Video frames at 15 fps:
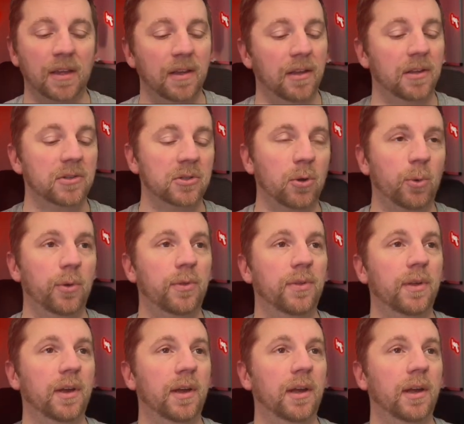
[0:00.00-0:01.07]
Let's go with
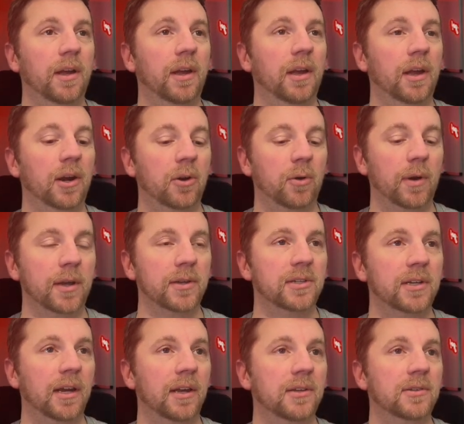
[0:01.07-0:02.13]
crest, I
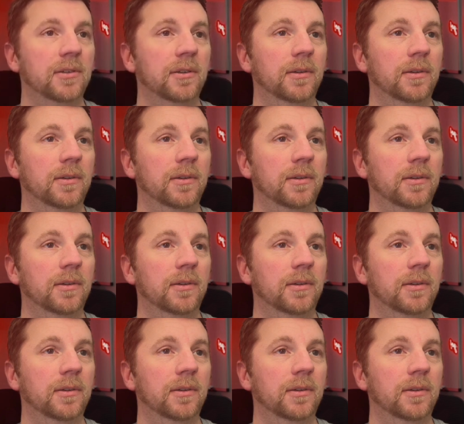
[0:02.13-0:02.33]
guess.